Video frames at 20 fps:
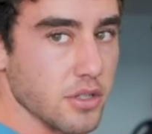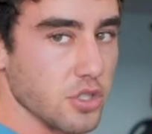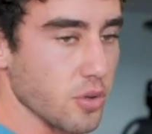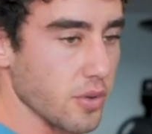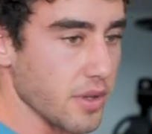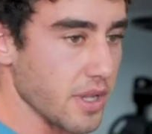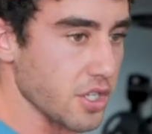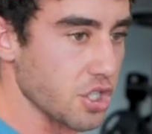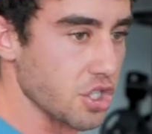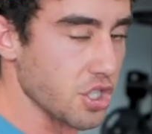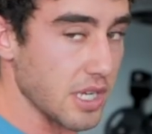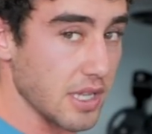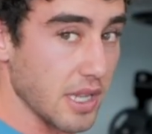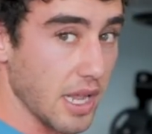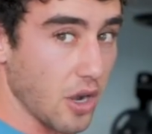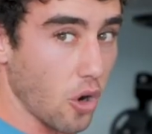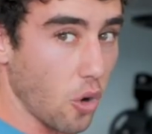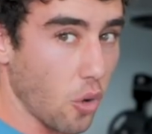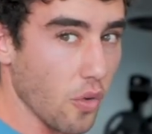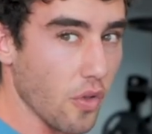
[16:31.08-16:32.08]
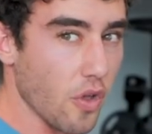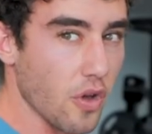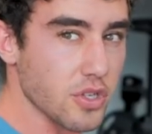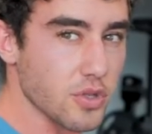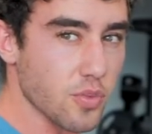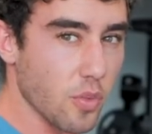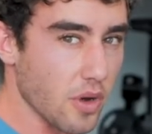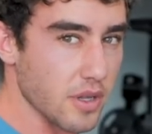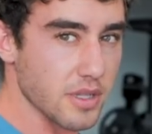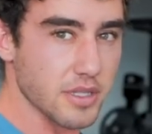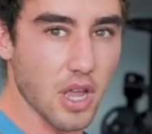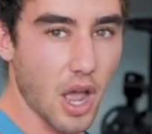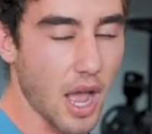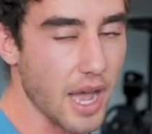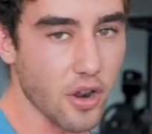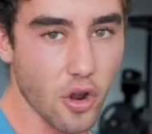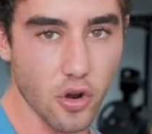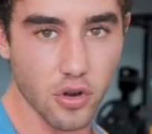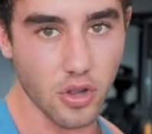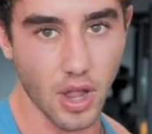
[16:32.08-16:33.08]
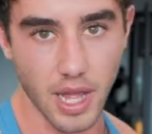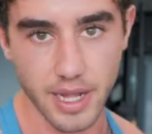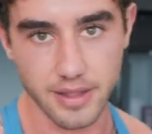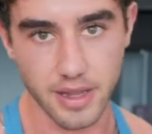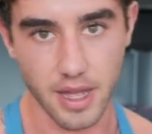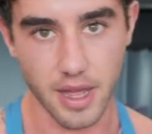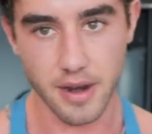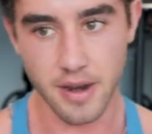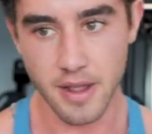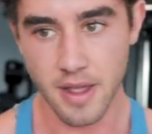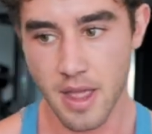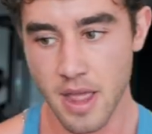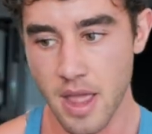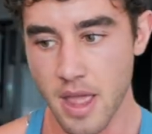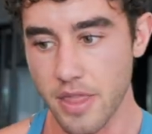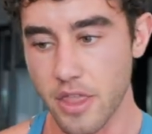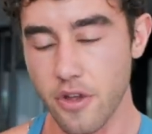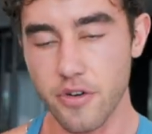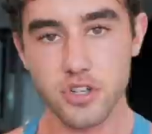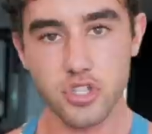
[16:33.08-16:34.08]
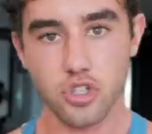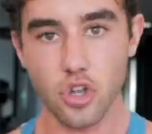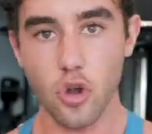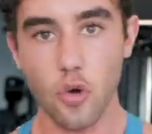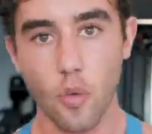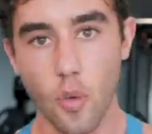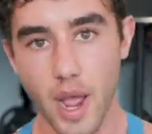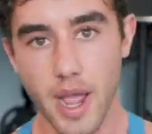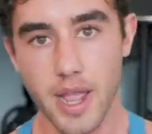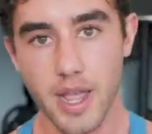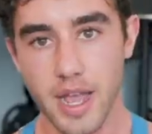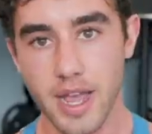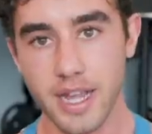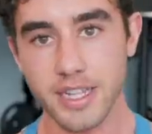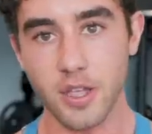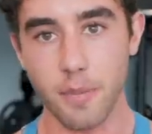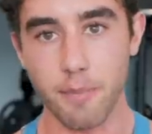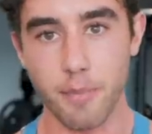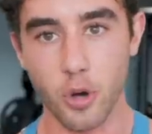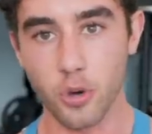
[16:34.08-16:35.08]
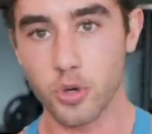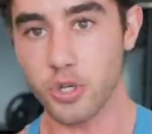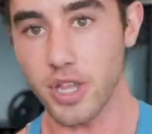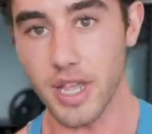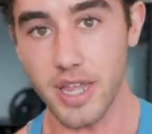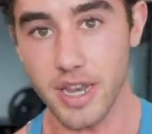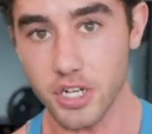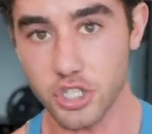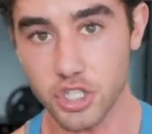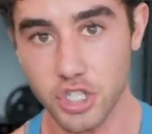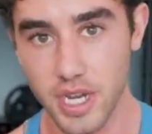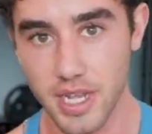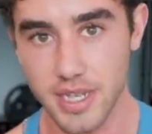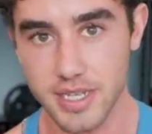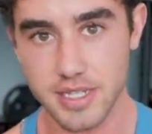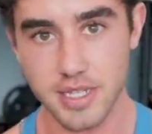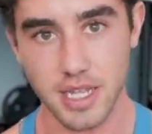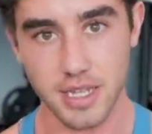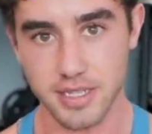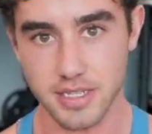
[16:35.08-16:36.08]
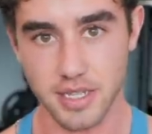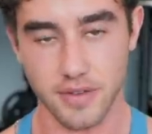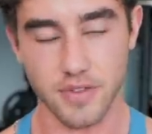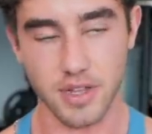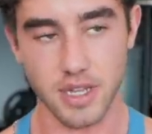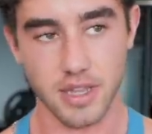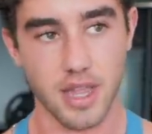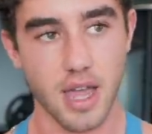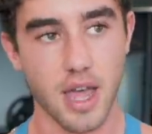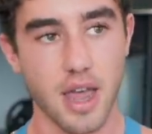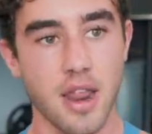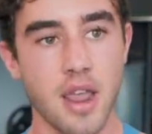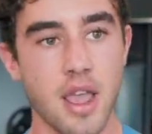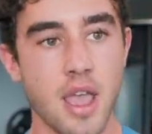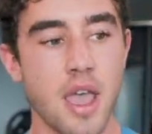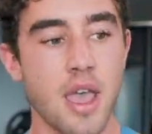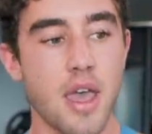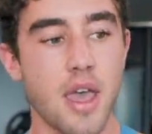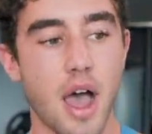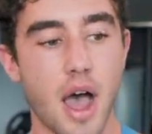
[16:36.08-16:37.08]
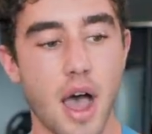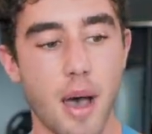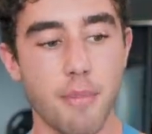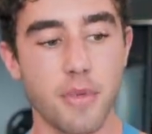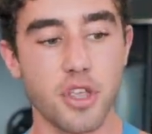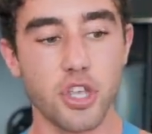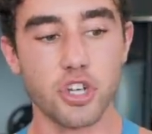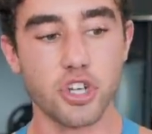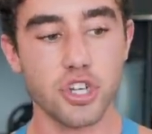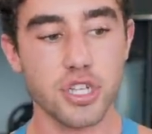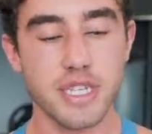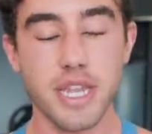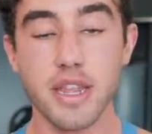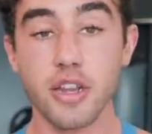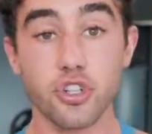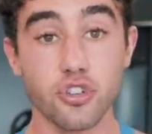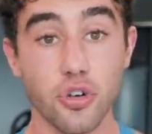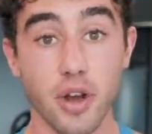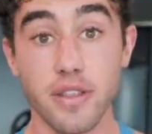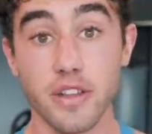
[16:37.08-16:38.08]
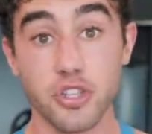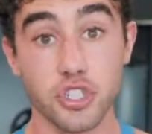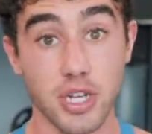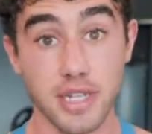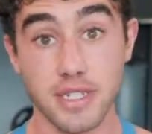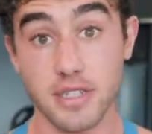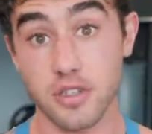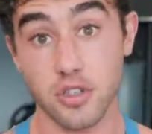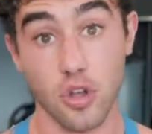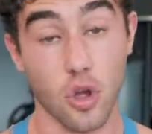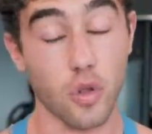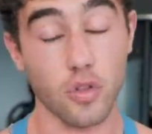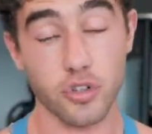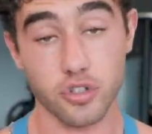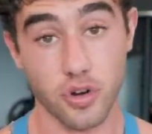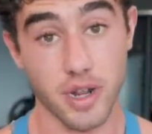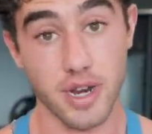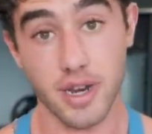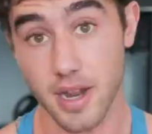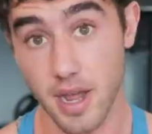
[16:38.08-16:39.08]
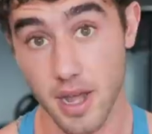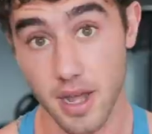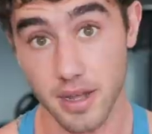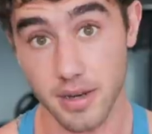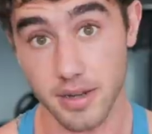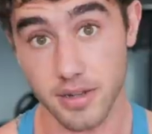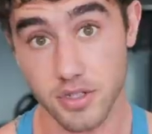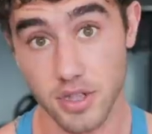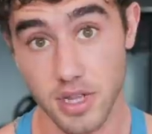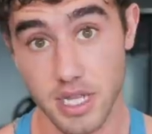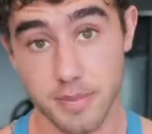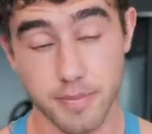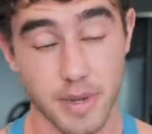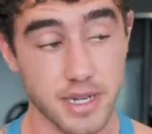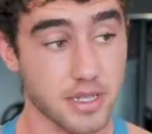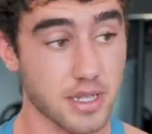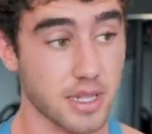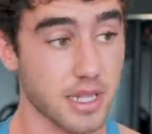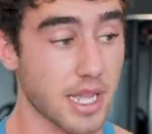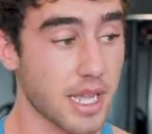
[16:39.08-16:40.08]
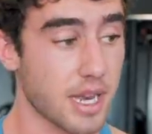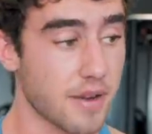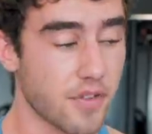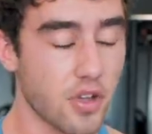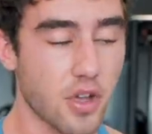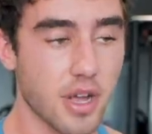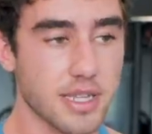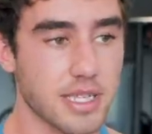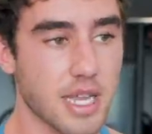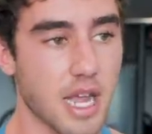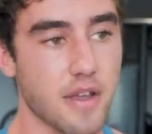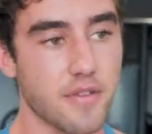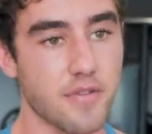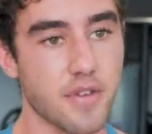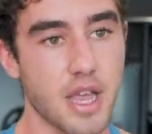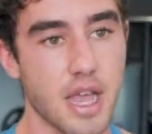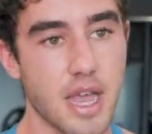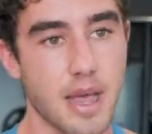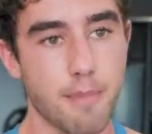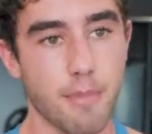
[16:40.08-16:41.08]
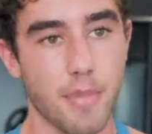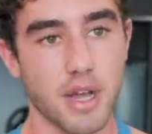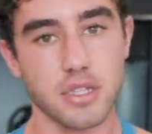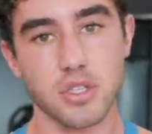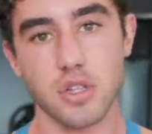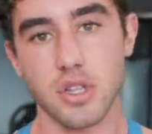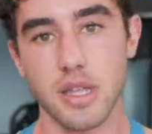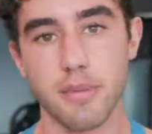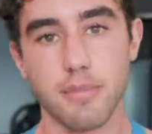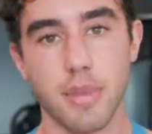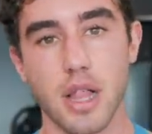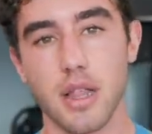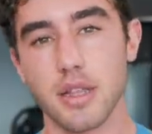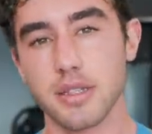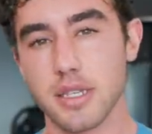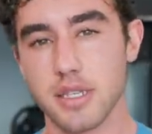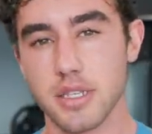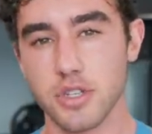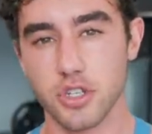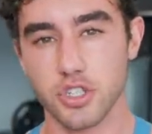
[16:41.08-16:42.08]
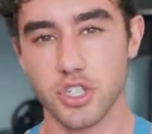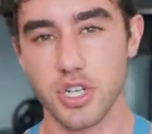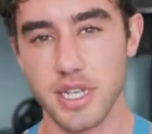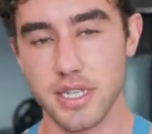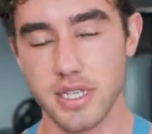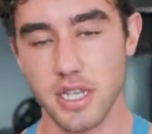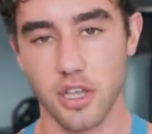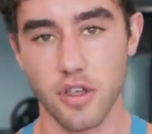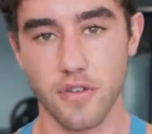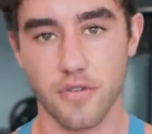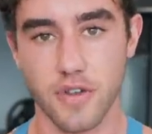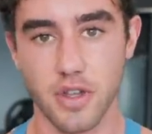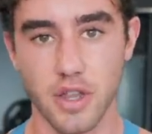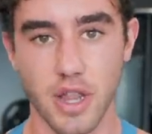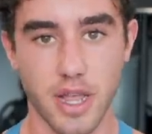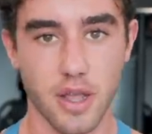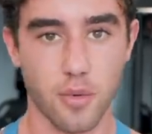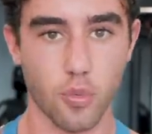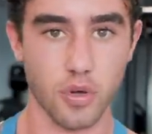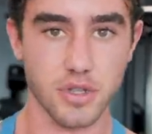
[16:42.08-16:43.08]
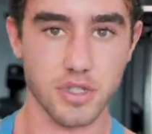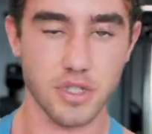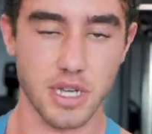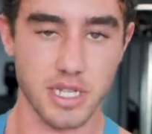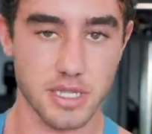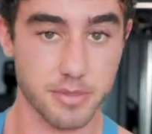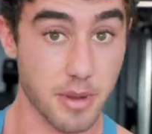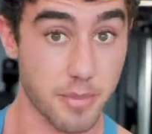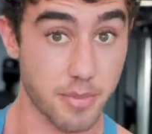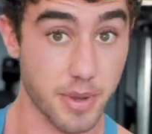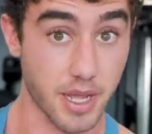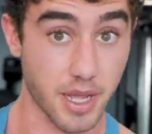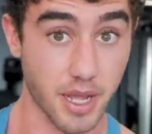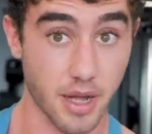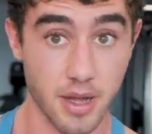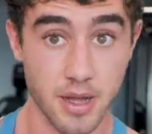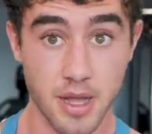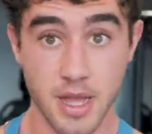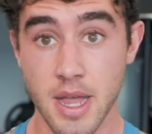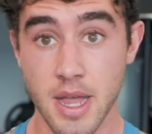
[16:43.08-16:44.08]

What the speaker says: doing this shit. Like, all those ones, I don't like that. There is no way to build your inner chest, like stuff like that. You just need to train the chest as a whole and train it hard. So that's basically it. If you guys have muscle imbalances in your chest, like you feel like one side's a bit bigger,